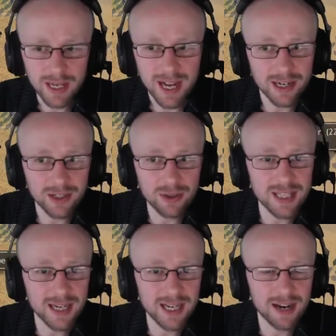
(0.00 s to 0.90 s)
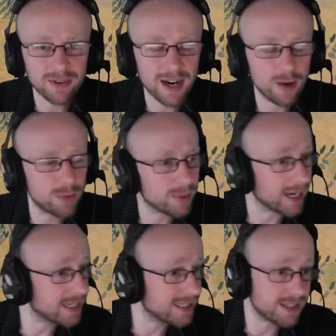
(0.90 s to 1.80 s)
and use that cavalry output. But
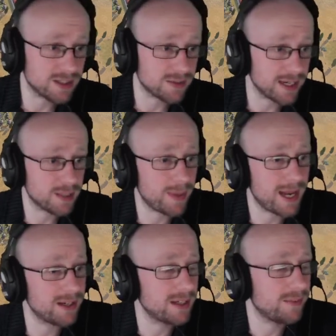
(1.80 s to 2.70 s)
like I said, terrain dependent.